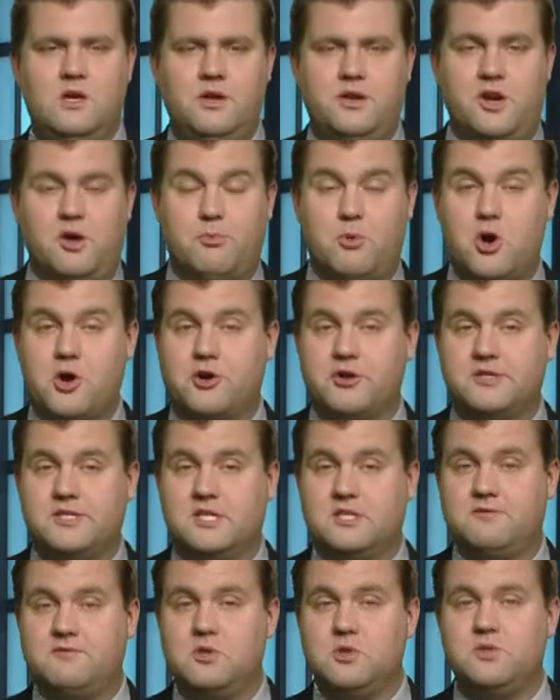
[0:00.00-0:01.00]
Now, Parker
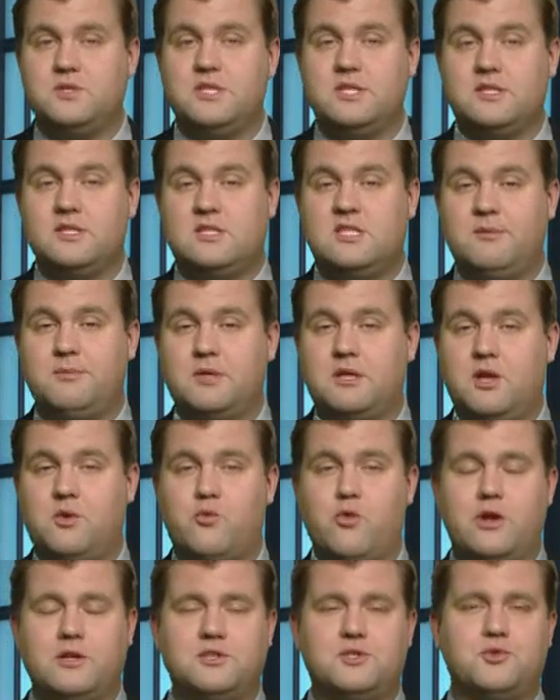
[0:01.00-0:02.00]
says flu season typically
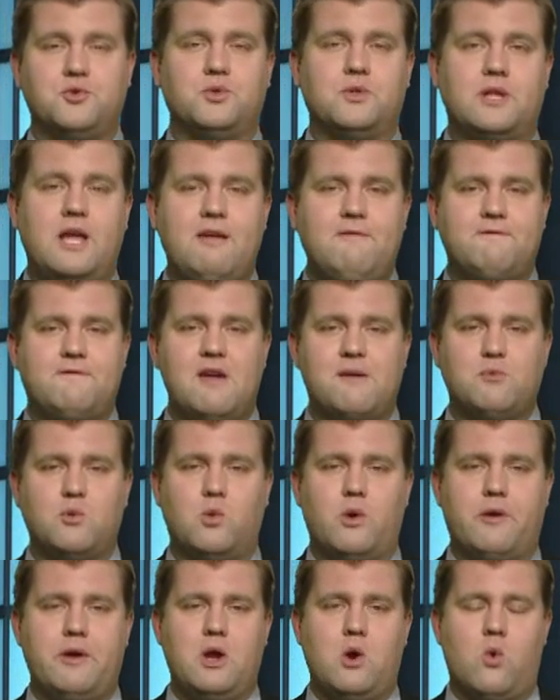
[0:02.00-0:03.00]
runs through late
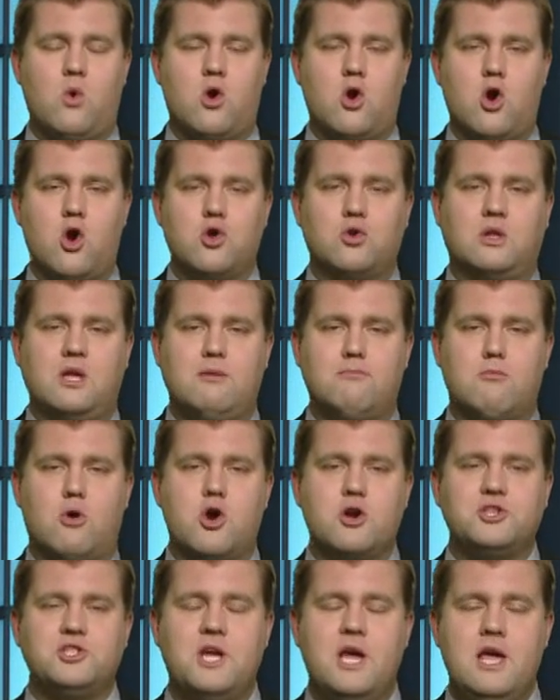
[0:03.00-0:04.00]
February or early
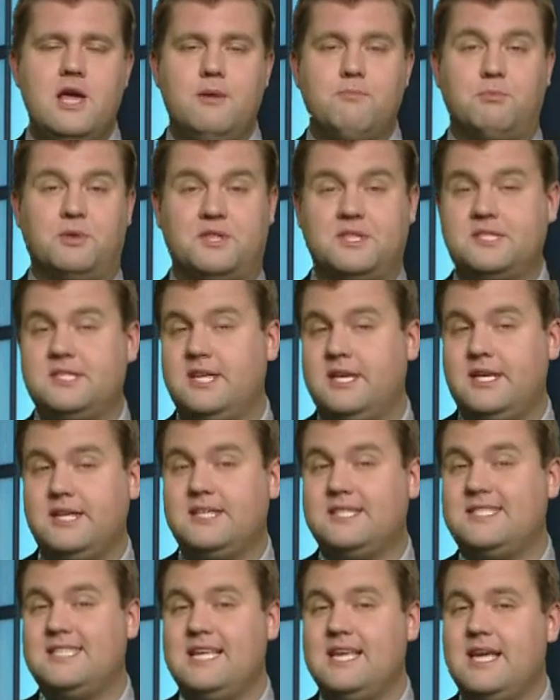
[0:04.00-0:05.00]
March, but the
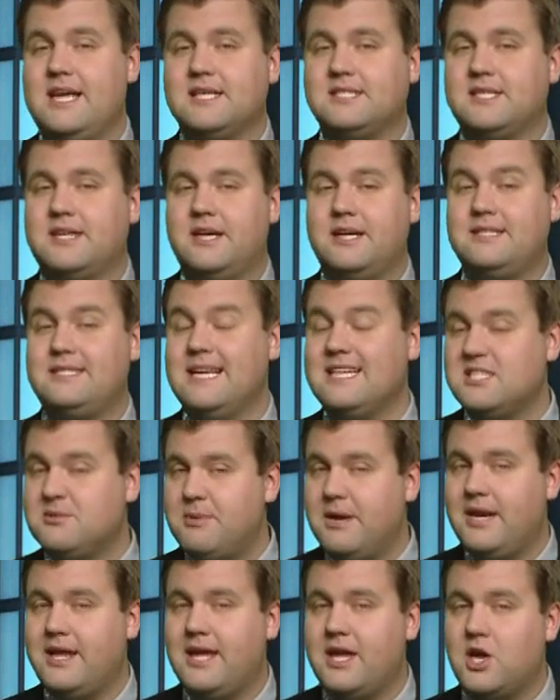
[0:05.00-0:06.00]
CDC isn't
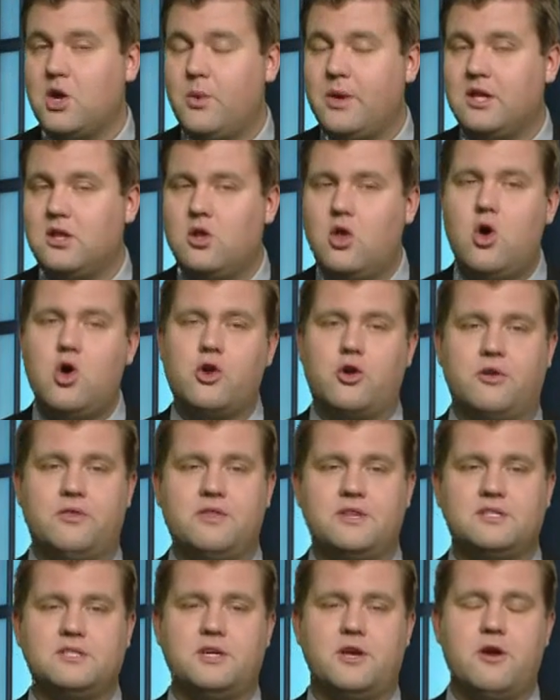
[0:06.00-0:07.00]
anticipating it going longer
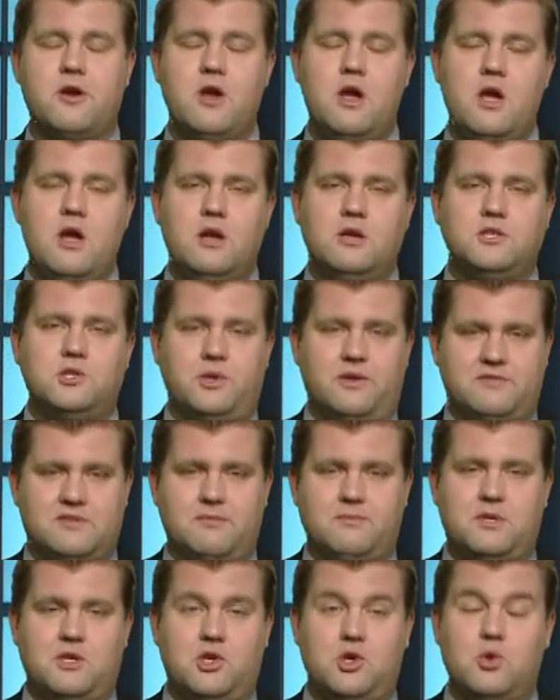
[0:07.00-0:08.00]
this year. Do you have
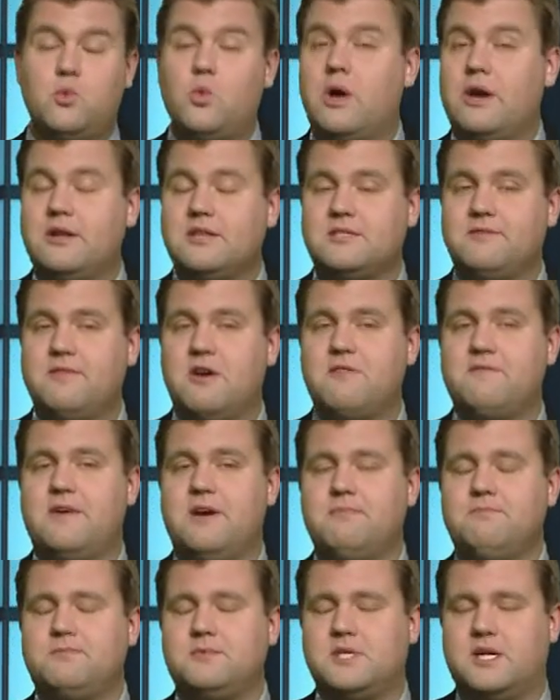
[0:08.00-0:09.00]
something you want us to
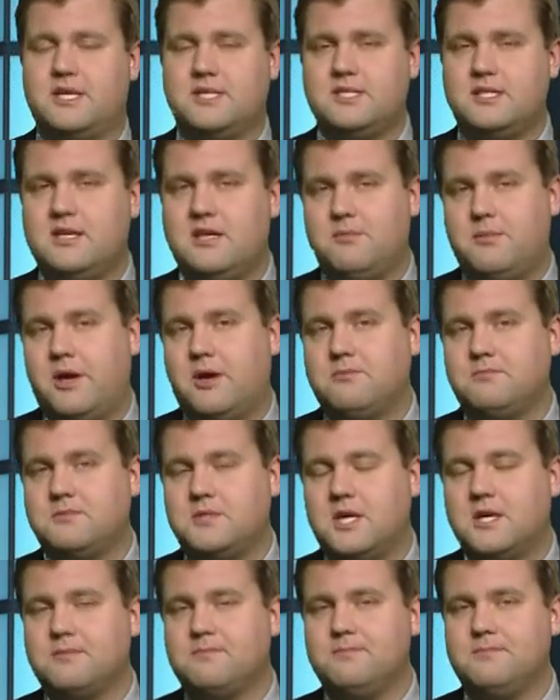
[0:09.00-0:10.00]
verify? Send us an email.
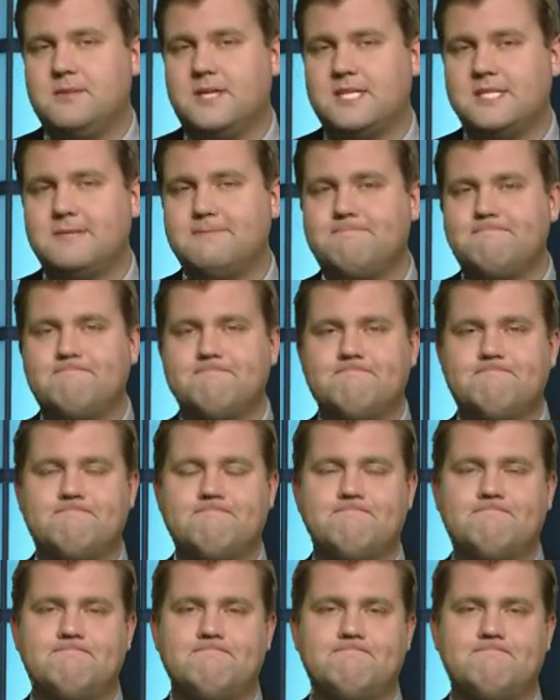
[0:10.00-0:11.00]
Doug, Leslie.
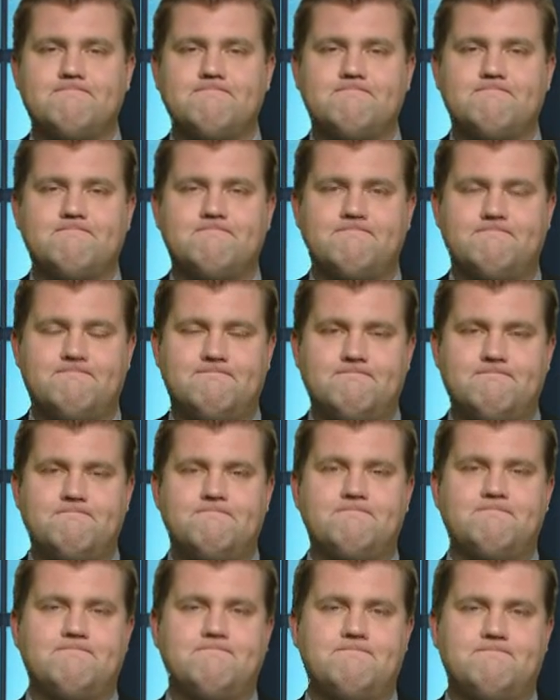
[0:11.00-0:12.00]
All right, Kurtis, thank you
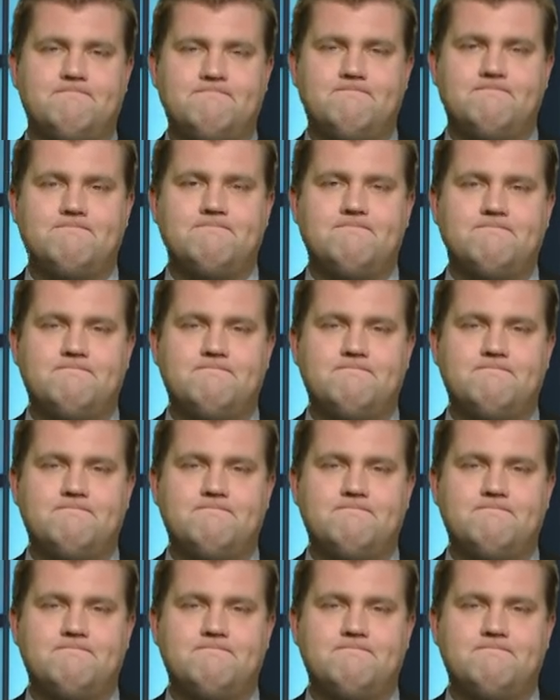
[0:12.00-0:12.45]
very much.